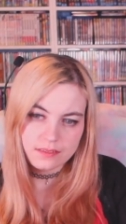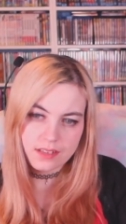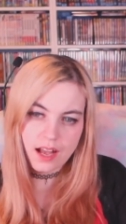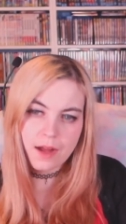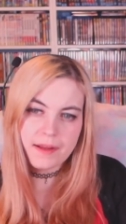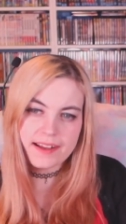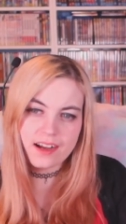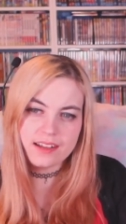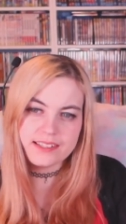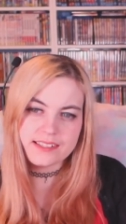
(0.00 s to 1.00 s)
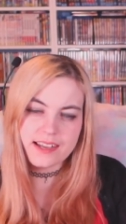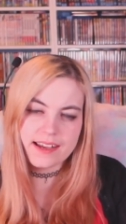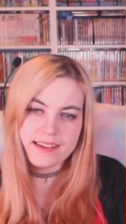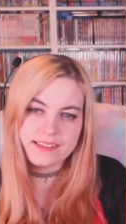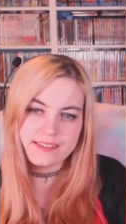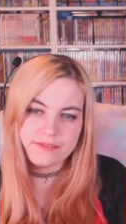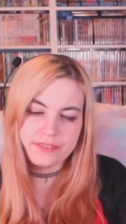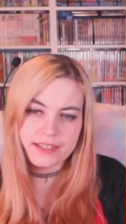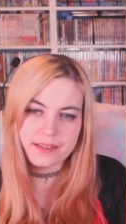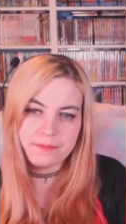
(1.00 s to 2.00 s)
Oh my god, this guy is
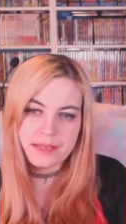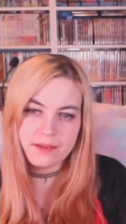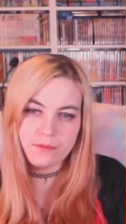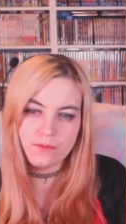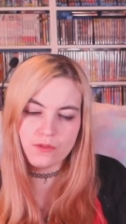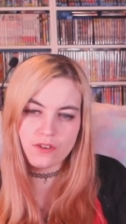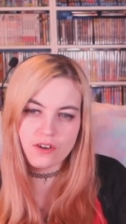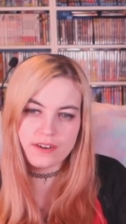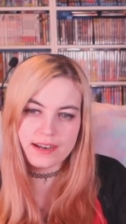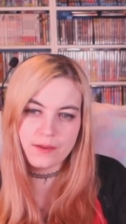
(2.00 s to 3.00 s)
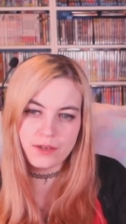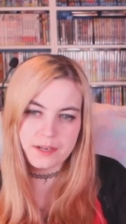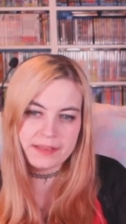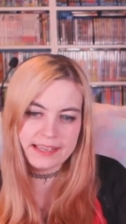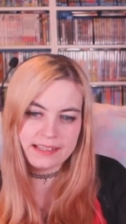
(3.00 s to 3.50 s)
a freaking McGlory